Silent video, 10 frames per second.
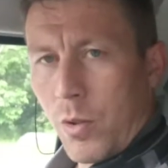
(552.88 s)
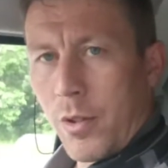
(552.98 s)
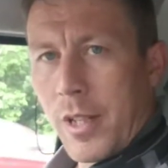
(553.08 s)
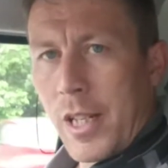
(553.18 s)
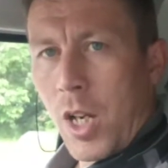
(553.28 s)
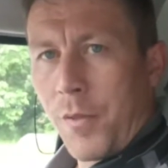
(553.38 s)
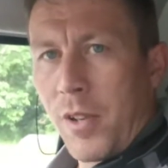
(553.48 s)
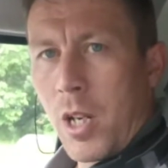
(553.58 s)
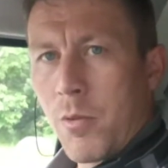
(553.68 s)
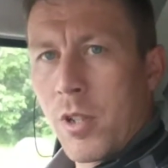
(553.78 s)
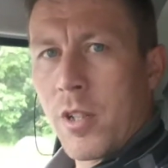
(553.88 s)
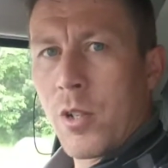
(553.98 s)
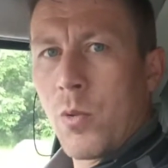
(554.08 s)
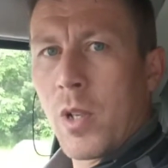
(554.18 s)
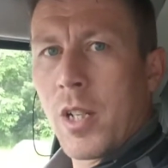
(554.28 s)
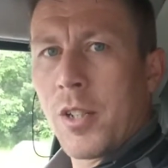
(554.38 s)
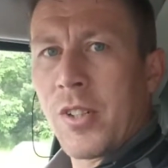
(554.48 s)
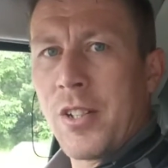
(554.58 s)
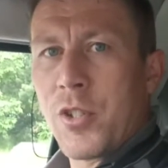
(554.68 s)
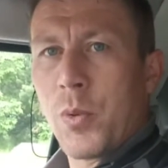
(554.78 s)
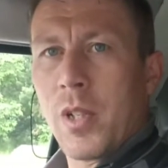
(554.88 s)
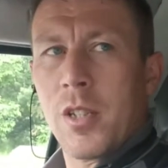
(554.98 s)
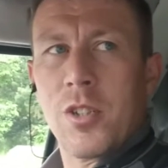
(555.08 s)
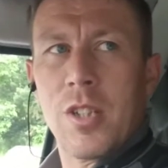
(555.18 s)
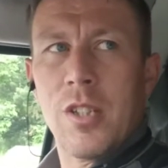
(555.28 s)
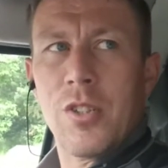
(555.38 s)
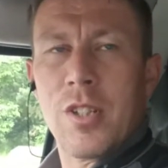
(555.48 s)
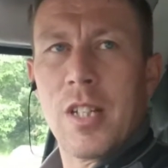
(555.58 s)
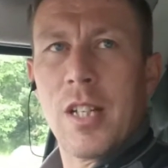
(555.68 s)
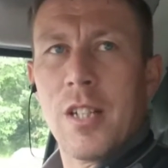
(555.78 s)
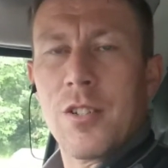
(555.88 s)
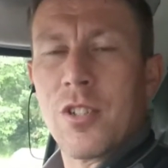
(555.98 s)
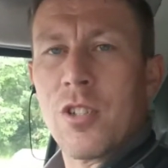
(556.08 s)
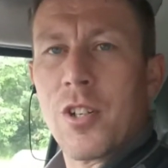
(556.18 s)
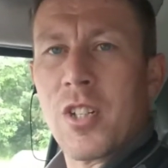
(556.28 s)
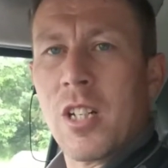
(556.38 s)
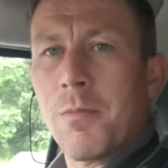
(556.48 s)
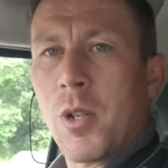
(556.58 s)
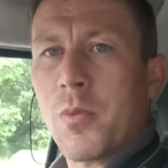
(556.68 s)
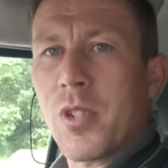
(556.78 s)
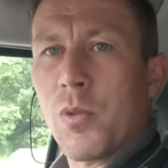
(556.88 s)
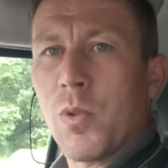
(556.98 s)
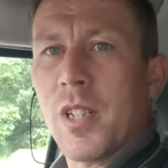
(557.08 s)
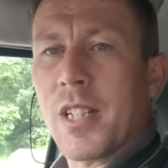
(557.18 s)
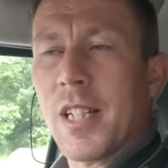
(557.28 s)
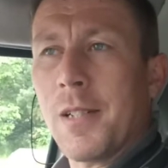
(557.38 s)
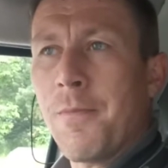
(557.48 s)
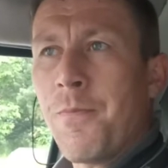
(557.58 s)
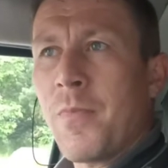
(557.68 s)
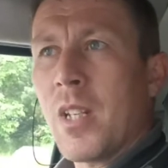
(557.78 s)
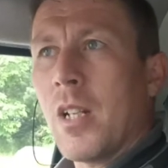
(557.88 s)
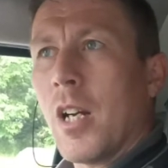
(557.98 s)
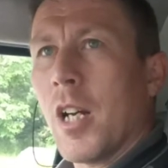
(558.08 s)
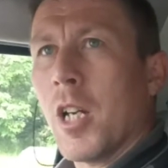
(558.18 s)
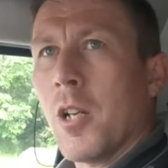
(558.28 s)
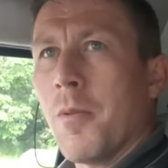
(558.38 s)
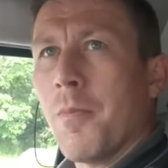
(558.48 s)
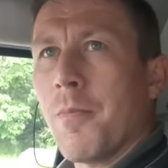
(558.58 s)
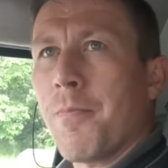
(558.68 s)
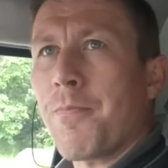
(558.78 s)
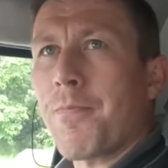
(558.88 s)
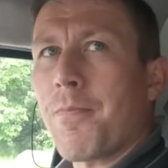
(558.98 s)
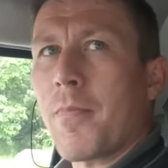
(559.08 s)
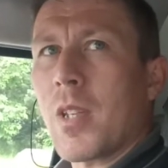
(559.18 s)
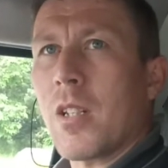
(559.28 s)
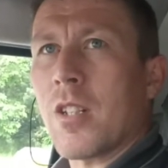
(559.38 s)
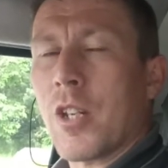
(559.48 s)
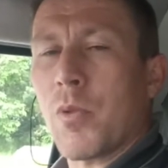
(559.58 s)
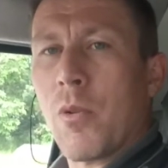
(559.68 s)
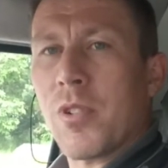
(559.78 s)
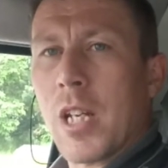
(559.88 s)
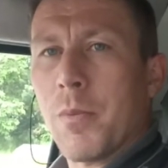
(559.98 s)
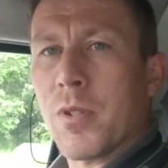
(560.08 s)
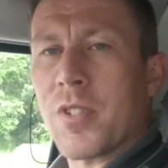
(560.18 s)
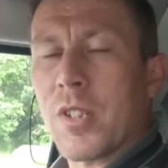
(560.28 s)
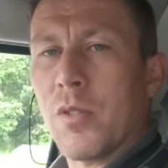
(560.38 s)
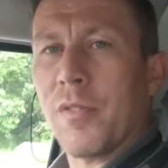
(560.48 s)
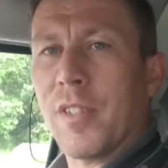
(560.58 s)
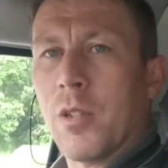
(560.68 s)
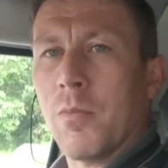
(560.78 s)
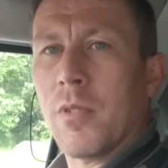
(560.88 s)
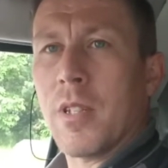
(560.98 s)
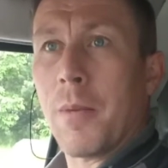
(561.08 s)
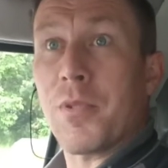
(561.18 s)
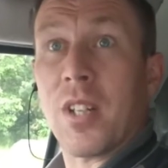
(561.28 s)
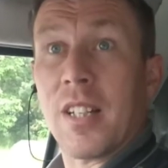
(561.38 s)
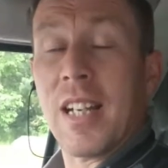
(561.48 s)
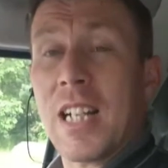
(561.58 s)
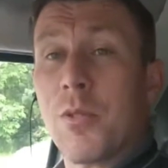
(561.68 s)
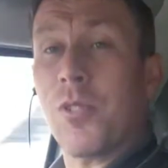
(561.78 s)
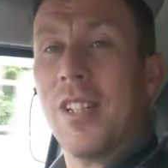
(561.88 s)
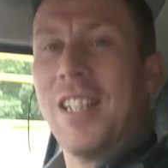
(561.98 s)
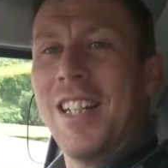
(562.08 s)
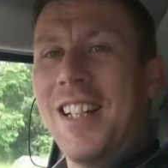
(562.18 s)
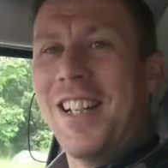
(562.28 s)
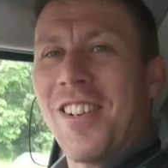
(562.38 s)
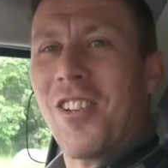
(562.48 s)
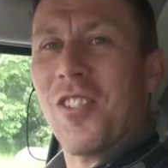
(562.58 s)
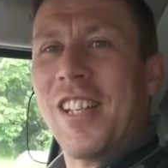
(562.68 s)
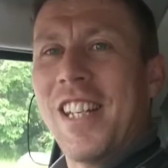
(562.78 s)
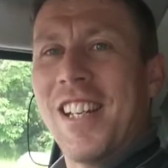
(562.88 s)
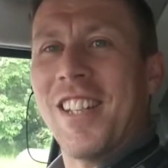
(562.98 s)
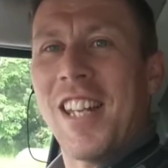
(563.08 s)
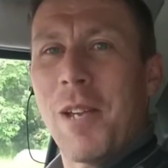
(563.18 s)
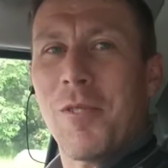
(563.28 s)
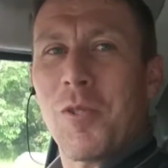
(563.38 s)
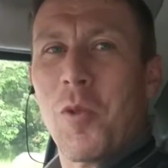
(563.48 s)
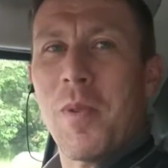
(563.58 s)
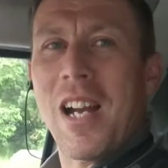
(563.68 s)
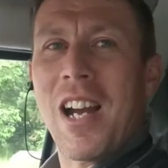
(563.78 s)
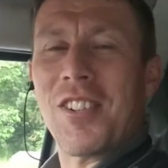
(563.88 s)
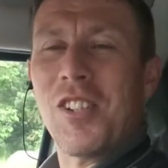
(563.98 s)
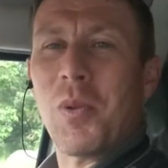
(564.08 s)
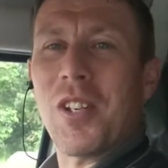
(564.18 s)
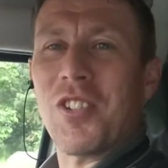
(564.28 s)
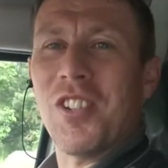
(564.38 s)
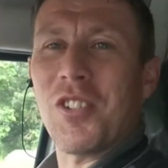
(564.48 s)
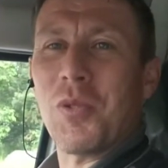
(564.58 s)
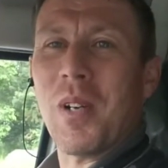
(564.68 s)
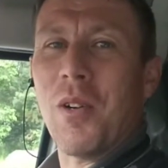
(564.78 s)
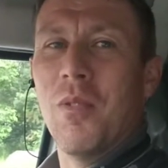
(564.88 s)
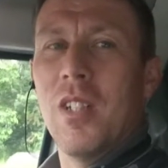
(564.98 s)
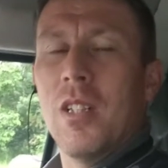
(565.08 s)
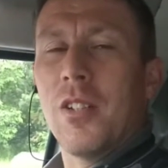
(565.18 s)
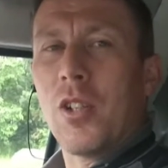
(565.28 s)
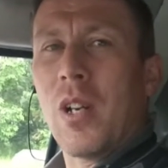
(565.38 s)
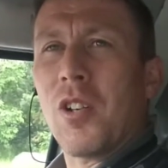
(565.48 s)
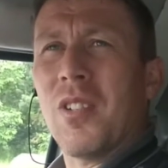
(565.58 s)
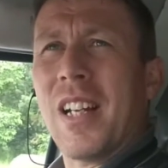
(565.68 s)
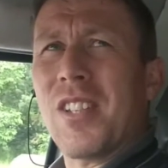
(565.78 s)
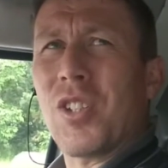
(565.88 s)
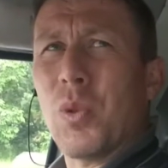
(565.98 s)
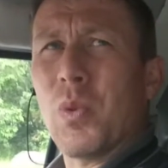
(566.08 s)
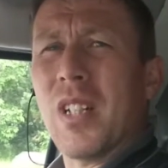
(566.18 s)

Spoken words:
the offer I'm going to send to her, she's not in at the moment, she's working. That's why I was able to film that particular house. Although the neighbours were coming out asking questions as well, so I don't like to